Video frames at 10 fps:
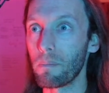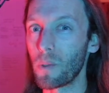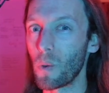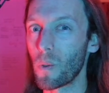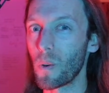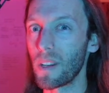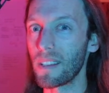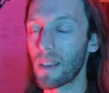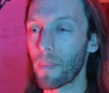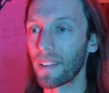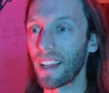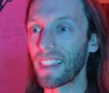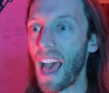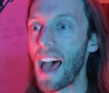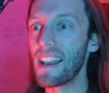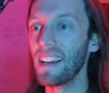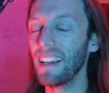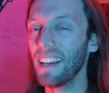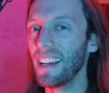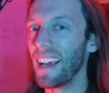2:30, something like that,
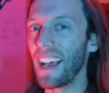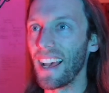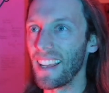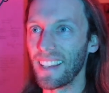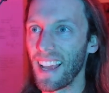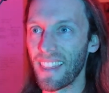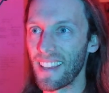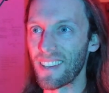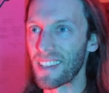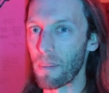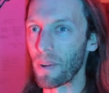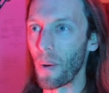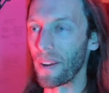and it just kept going.